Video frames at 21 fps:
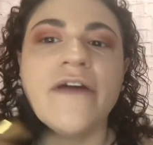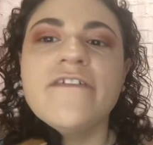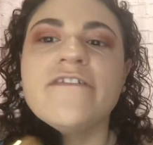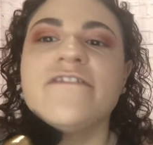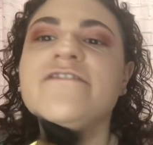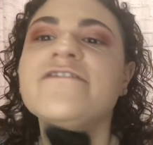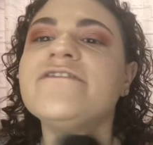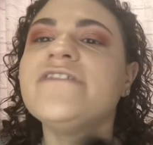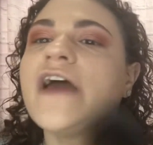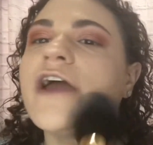
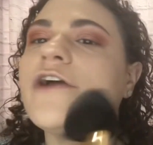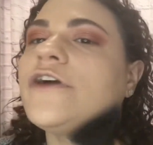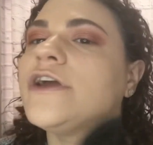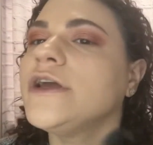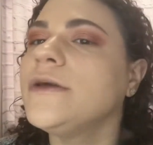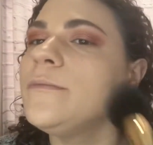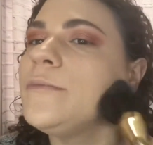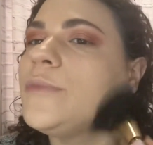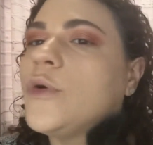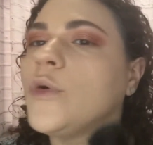
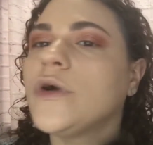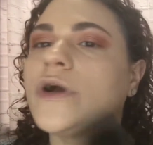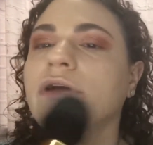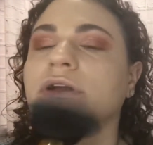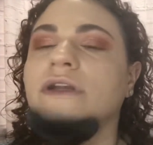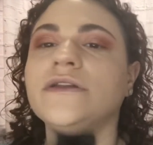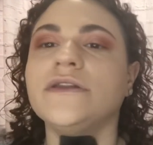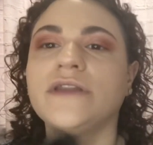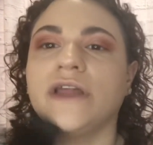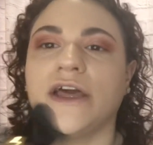very
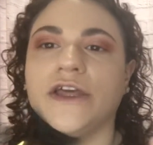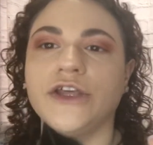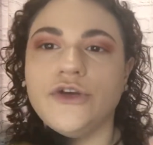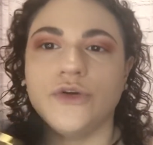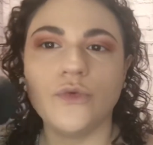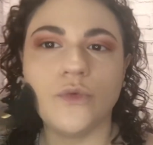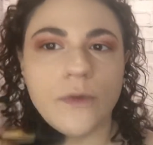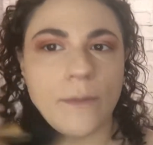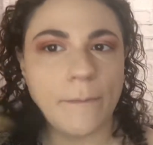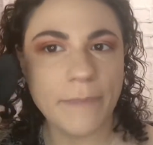important that
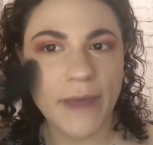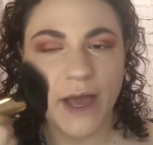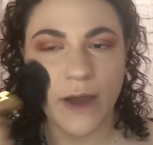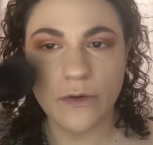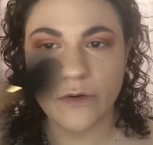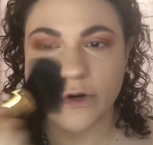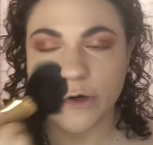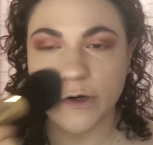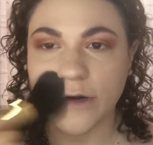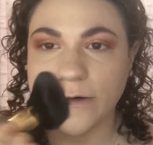you
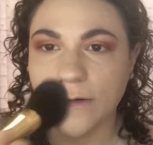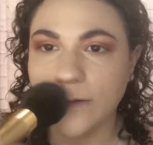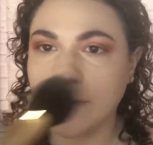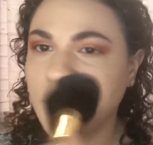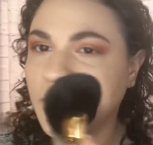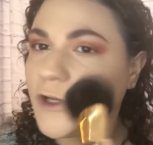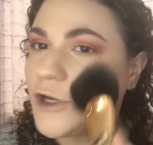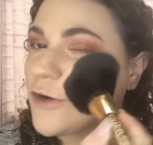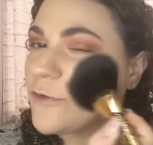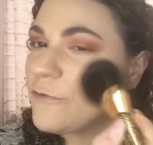powder
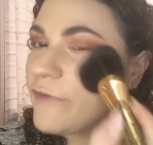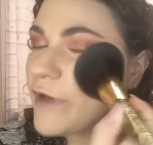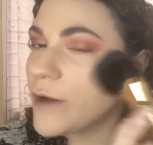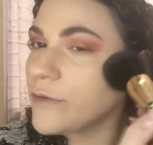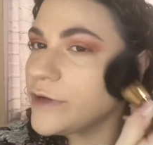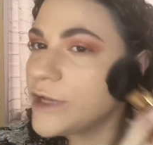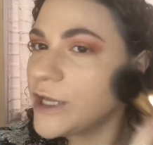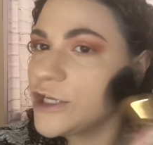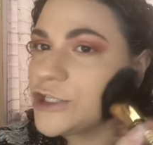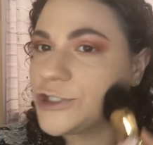your
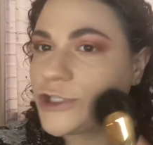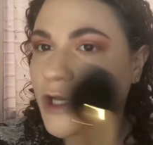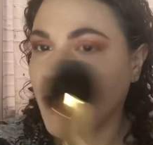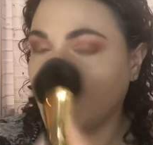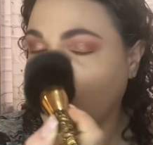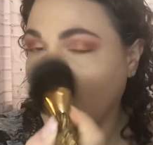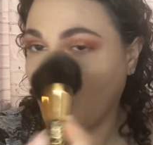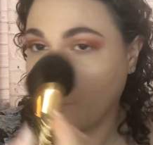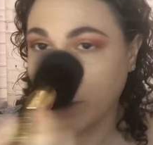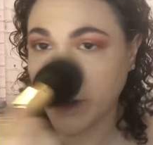
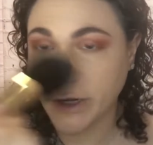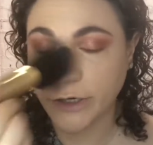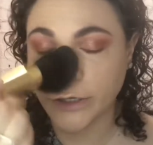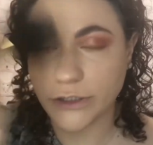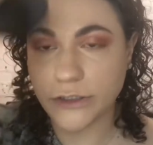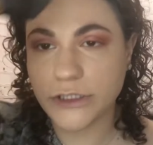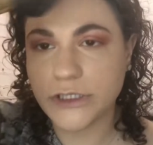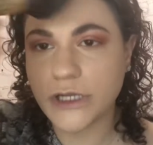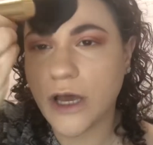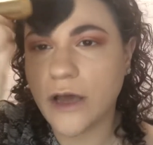foundation when
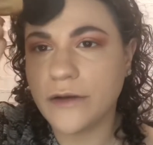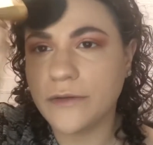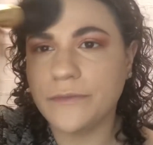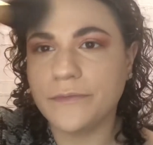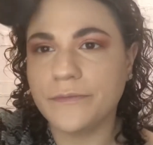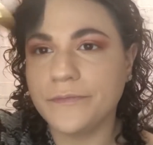you're done.